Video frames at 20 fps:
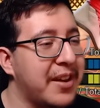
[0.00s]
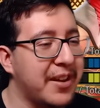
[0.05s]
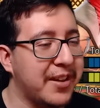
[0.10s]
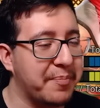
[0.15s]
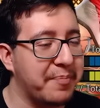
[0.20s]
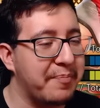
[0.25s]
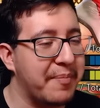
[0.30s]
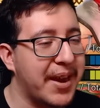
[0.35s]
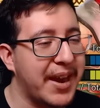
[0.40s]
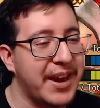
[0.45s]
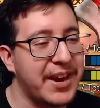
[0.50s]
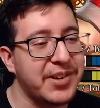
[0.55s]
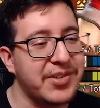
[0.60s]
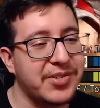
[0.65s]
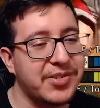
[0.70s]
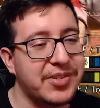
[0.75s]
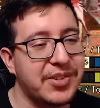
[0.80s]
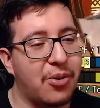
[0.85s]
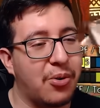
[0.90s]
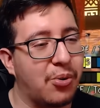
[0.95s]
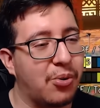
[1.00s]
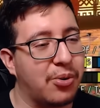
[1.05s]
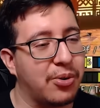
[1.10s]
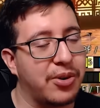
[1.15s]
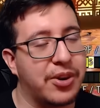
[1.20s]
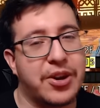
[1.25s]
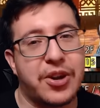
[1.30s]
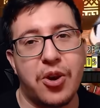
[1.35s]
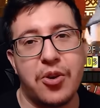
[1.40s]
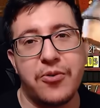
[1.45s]
mash or
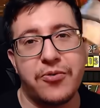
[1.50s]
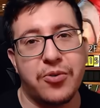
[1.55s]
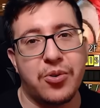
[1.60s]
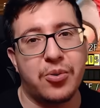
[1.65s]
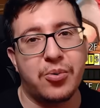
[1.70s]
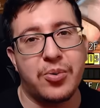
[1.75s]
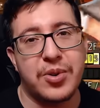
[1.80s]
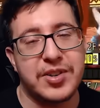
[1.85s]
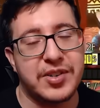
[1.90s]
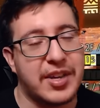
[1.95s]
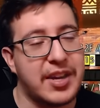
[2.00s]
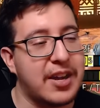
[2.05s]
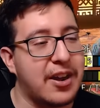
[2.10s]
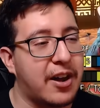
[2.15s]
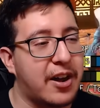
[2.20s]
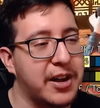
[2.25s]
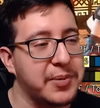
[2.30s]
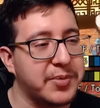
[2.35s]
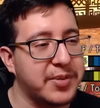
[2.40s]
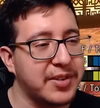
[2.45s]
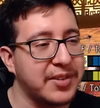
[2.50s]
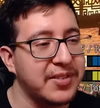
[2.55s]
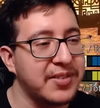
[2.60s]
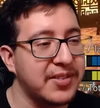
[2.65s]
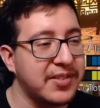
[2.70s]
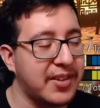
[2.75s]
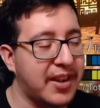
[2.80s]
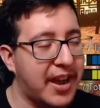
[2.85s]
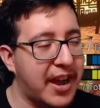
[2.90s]
go for risky options